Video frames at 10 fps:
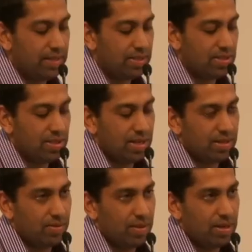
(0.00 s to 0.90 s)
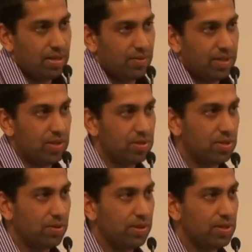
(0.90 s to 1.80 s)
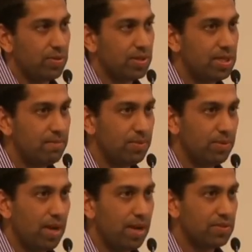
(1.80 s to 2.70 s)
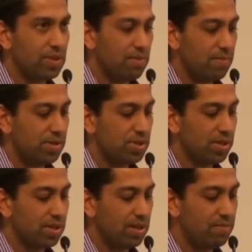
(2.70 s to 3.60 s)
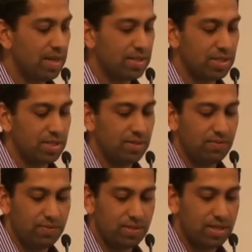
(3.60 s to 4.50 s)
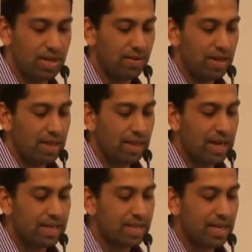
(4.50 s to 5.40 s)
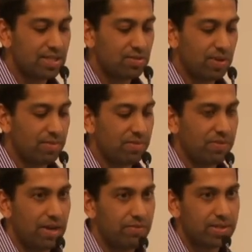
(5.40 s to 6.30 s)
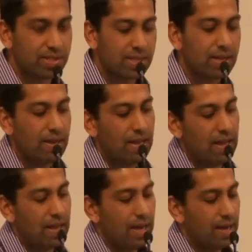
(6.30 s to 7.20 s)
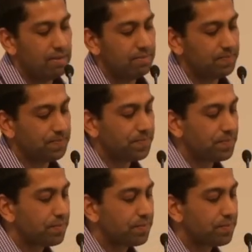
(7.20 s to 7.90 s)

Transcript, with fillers: and this is another, another one of those stories where a simple lifestyle measure can make such a difference. Now, the last case is one of my favourites, because